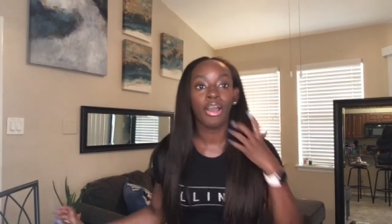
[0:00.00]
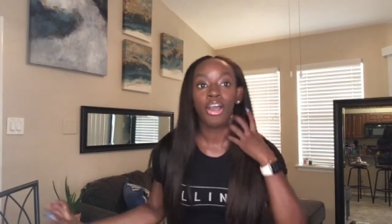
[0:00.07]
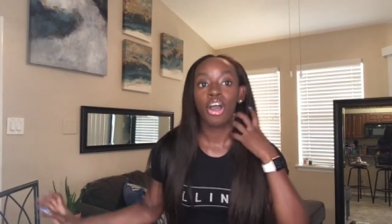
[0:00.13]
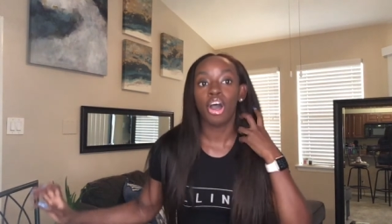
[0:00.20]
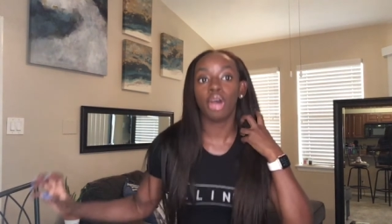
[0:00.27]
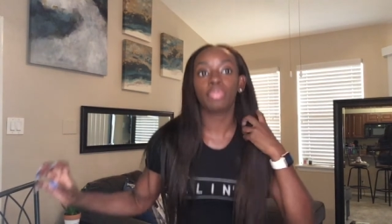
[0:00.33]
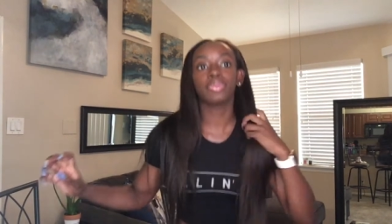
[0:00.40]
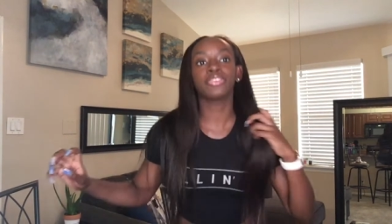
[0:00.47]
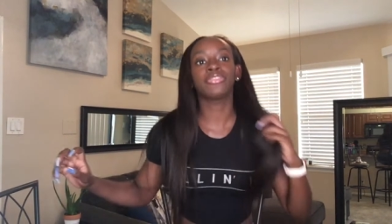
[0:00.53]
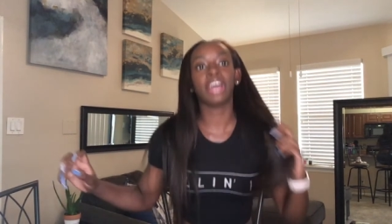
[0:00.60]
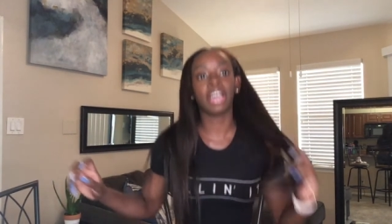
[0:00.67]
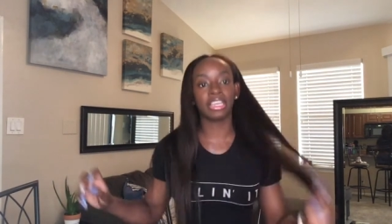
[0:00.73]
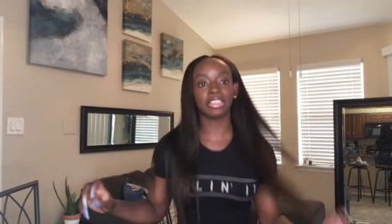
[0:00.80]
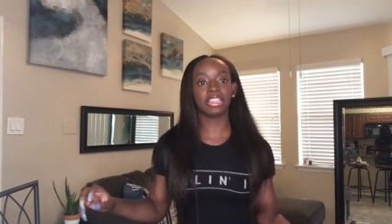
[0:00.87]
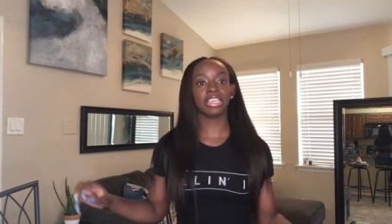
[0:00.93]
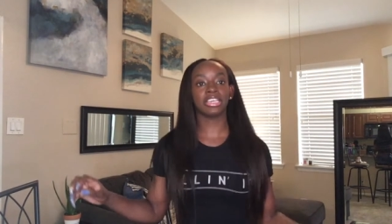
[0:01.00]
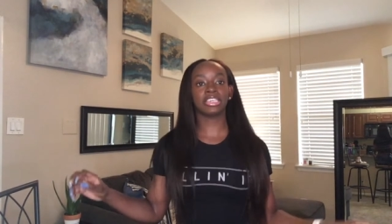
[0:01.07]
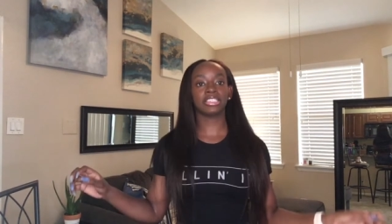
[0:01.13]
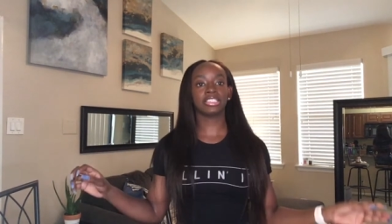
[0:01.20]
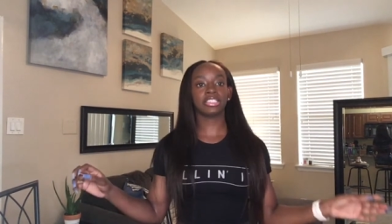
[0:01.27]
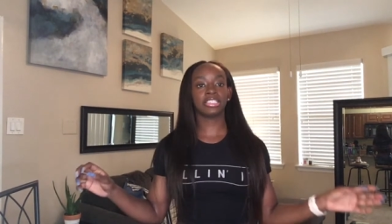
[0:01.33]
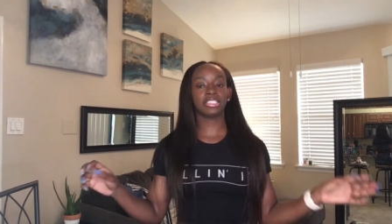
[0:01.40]
Hope you find
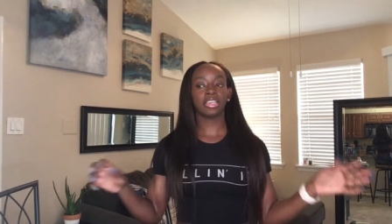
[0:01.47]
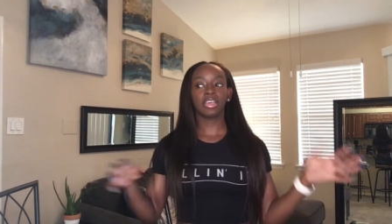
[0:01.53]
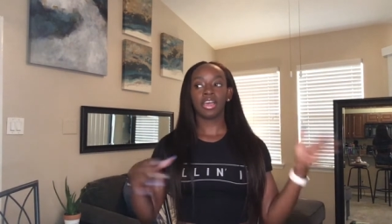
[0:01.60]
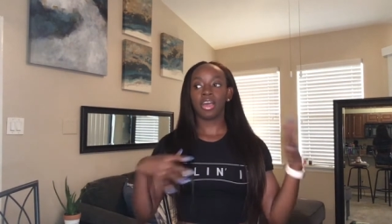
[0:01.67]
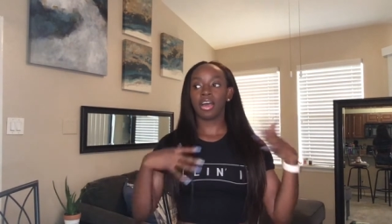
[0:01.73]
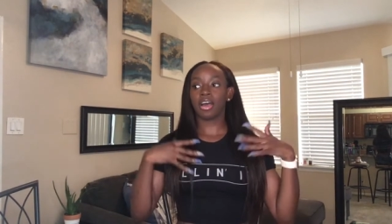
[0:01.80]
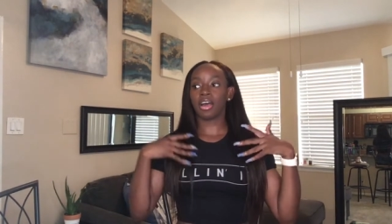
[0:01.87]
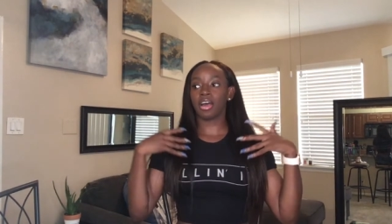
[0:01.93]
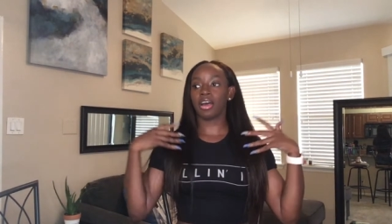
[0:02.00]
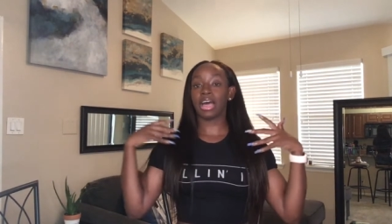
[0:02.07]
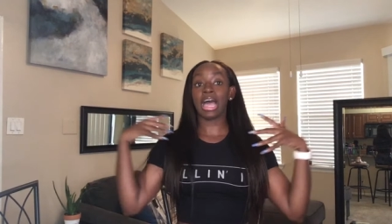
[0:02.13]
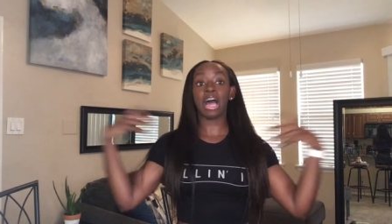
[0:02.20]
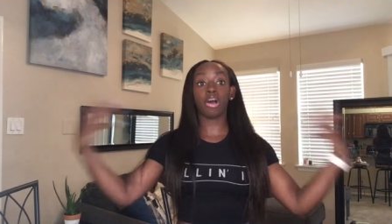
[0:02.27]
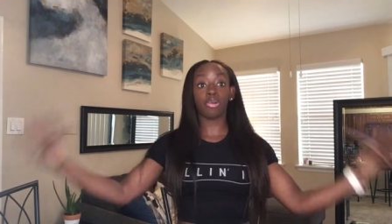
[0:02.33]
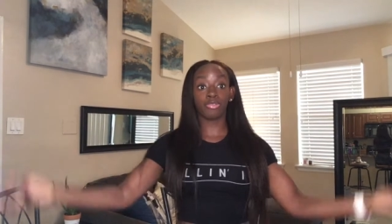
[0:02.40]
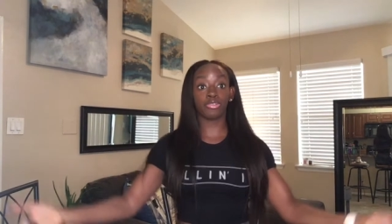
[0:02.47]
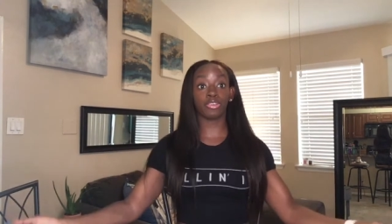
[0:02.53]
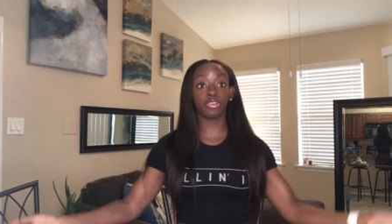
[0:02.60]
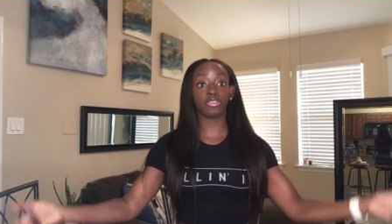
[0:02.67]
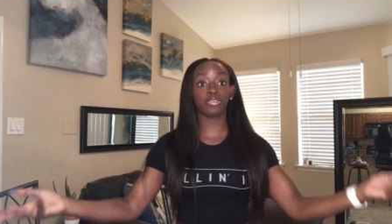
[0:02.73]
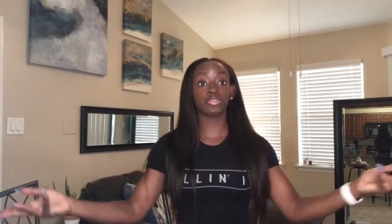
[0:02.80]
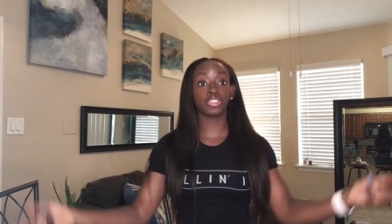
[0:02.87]
this
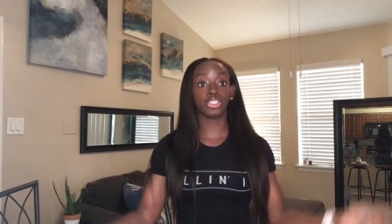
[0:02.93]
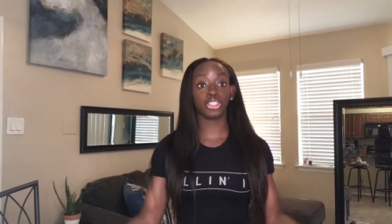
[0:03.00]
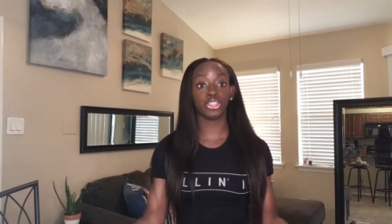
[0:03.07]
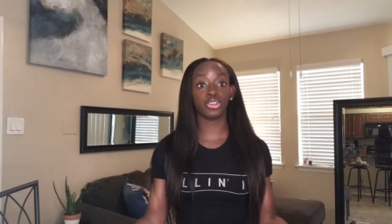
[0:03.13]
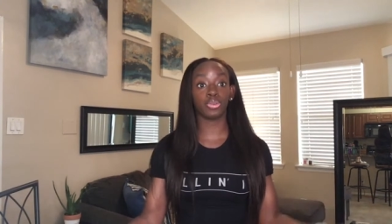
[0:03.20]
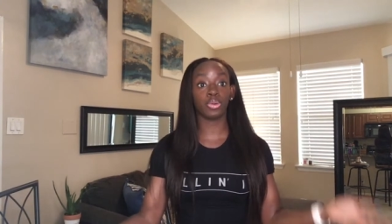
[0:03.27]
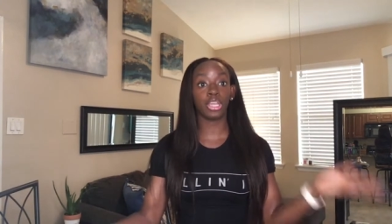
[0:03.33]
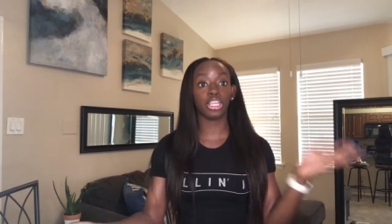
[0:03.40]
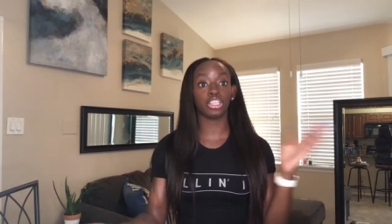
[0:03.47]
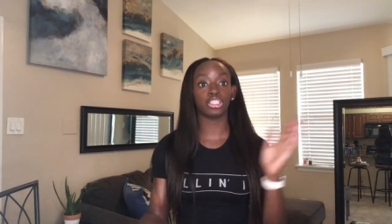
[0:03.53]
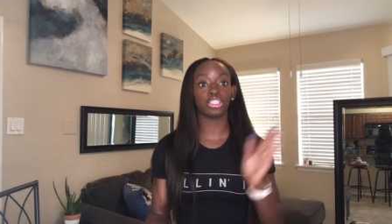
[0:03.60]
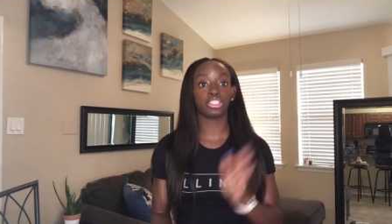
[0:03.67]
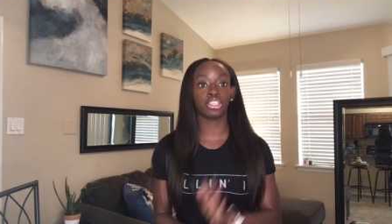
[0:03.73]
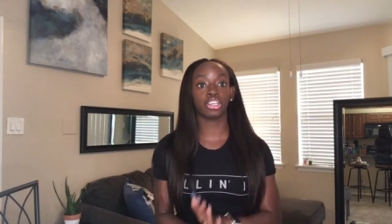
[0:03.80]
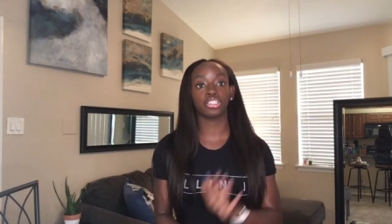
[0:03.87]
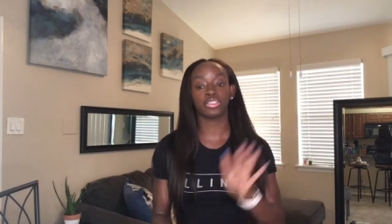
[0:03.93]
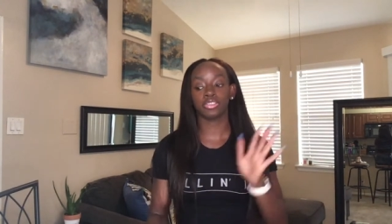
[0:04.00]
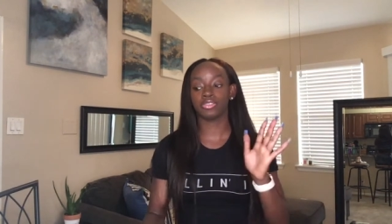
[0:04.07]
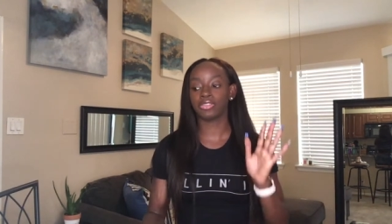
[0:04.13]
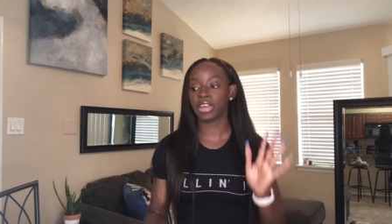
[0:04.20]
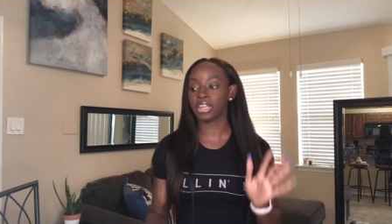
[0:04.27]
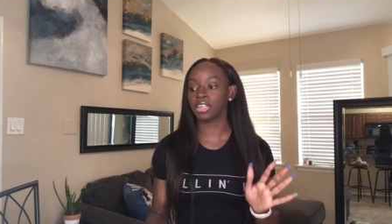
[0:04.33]
helpful to you in your search for
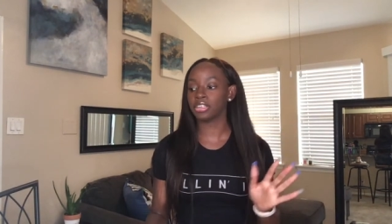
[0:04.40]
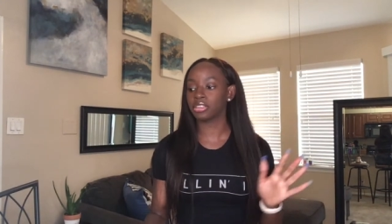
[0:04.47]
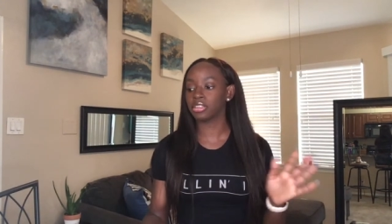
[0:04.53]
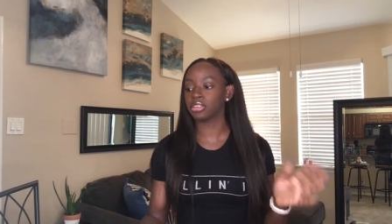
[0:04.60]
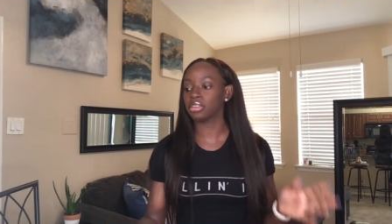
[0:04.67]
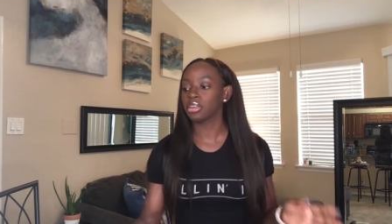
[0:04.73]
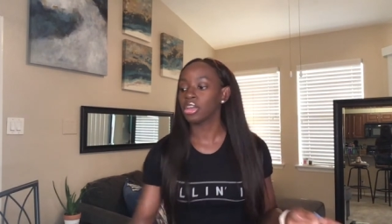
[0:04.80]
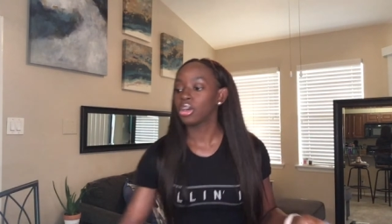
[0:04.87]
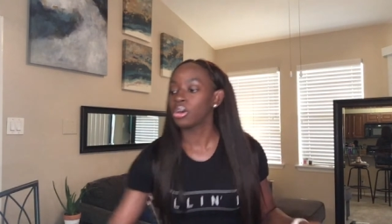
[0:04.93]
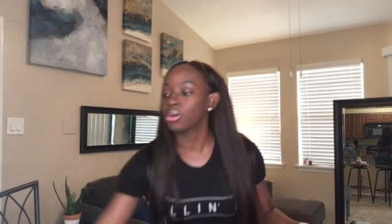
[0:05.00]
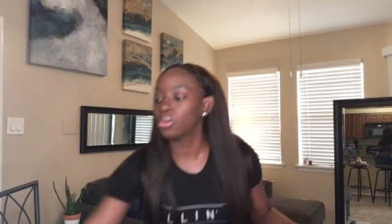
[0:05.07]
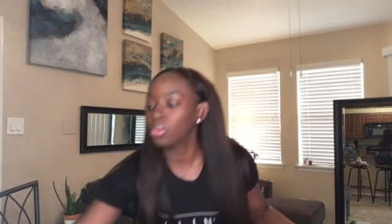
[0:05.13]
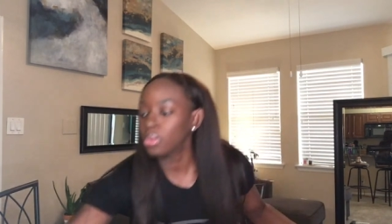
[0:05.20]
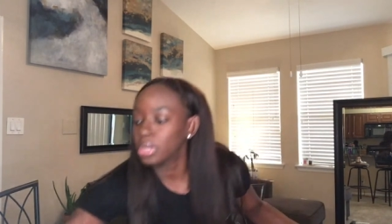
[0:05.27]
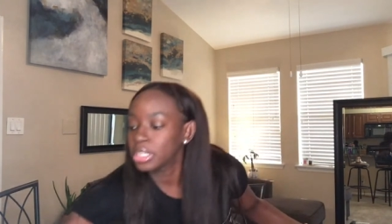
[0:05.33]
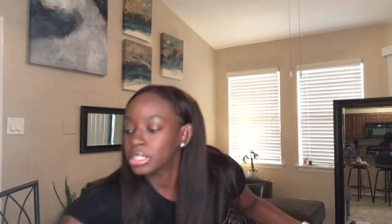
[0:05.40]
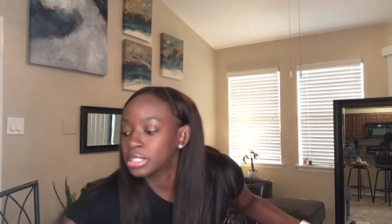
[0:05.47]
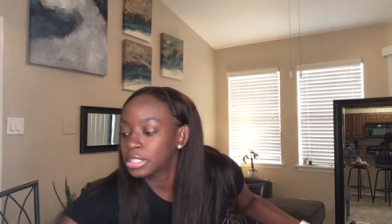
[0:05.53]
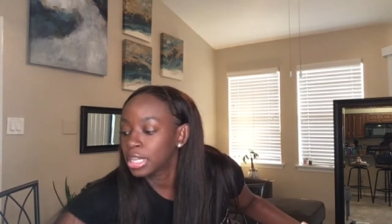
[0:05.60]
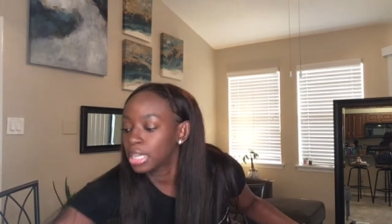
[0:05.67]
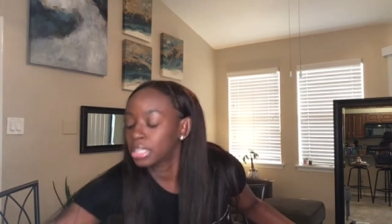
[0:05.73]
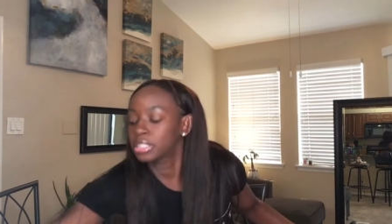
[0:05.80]
finding the, who is
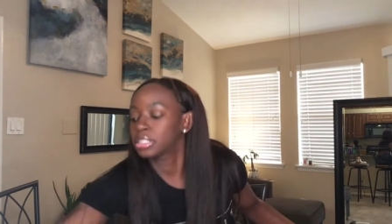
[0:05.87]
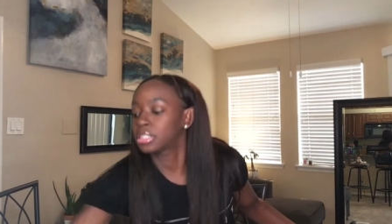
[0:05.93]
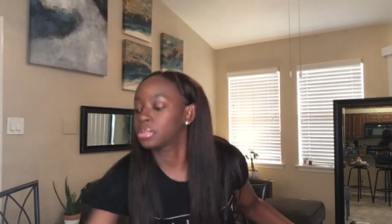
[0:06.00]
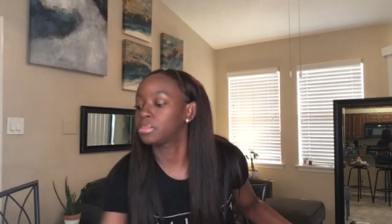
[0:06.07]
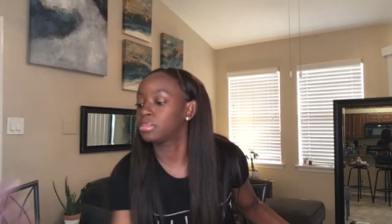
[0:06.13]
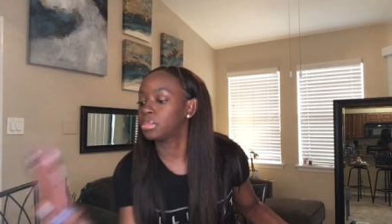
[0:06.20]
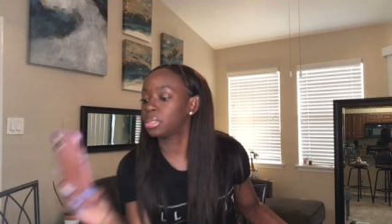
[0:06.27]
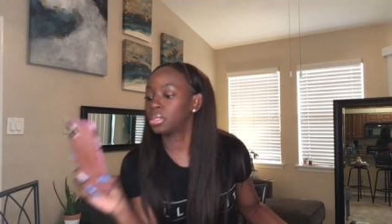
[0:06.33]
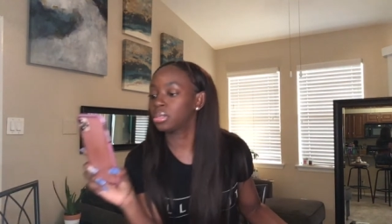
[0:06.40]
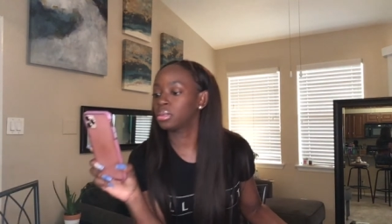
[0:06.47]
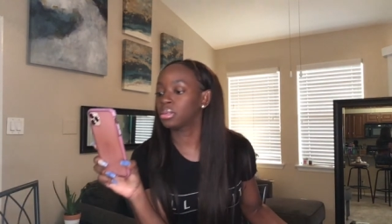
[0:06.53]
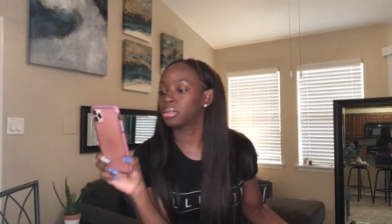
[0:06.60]
texting me?